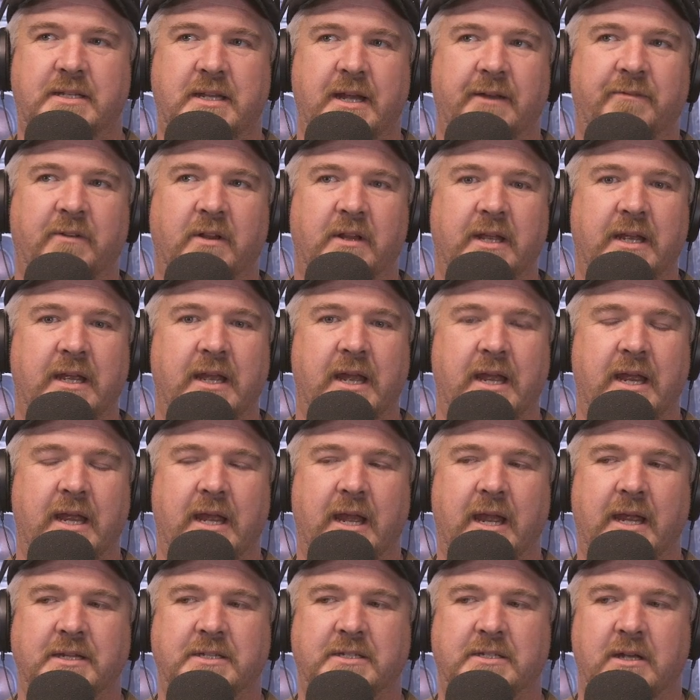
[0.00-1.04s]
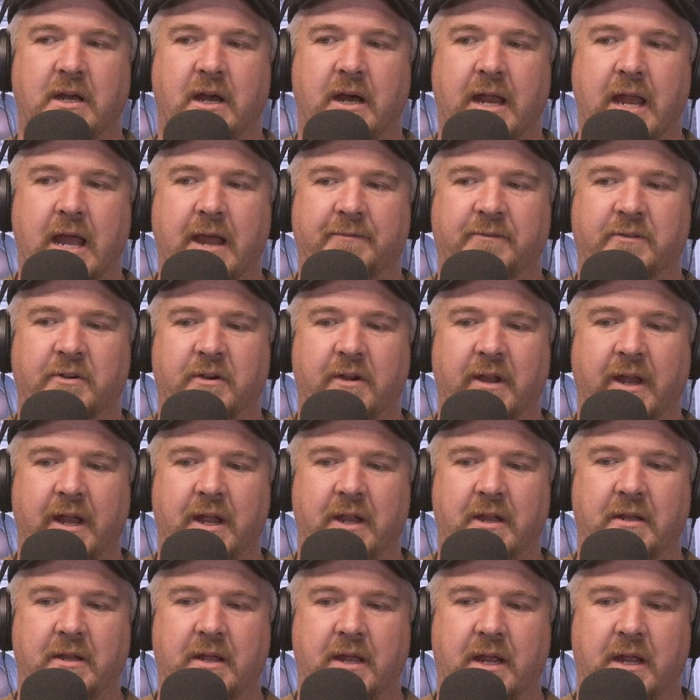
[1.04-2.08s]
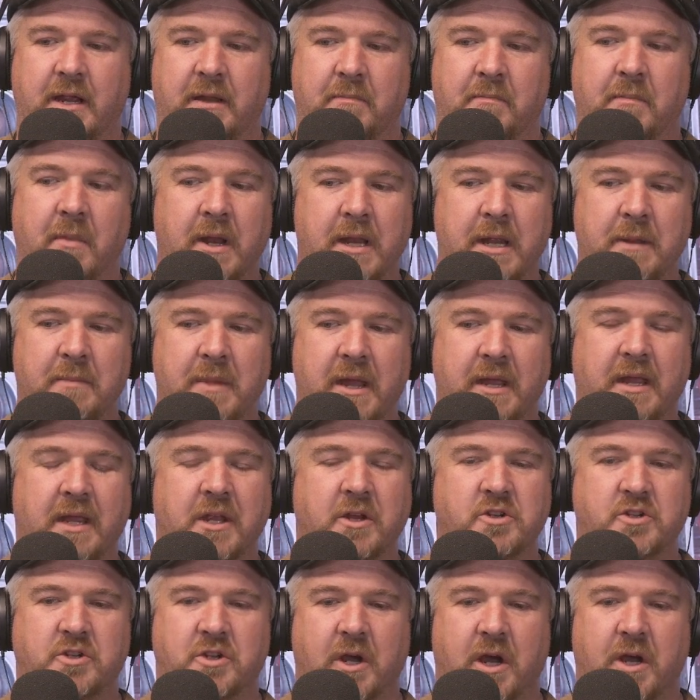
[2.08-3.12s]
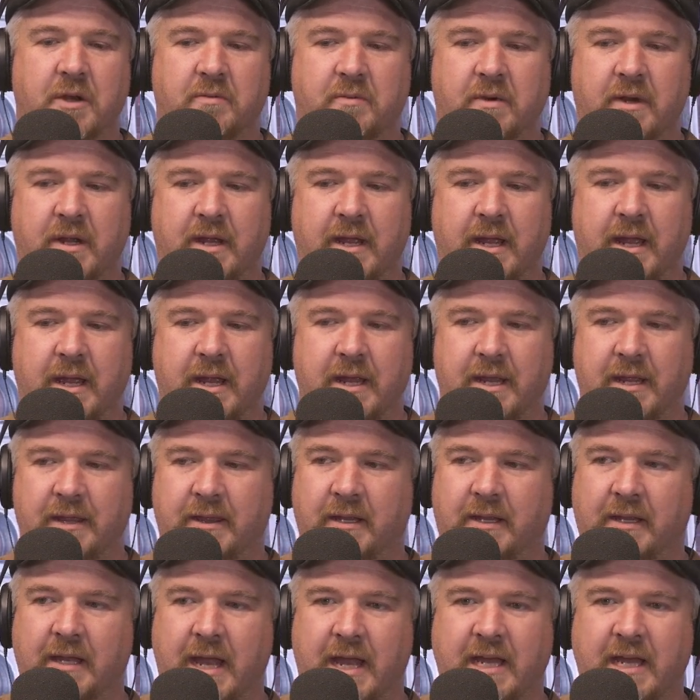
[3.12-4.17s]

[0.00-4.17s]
it's definitely a sought after and money making genre in the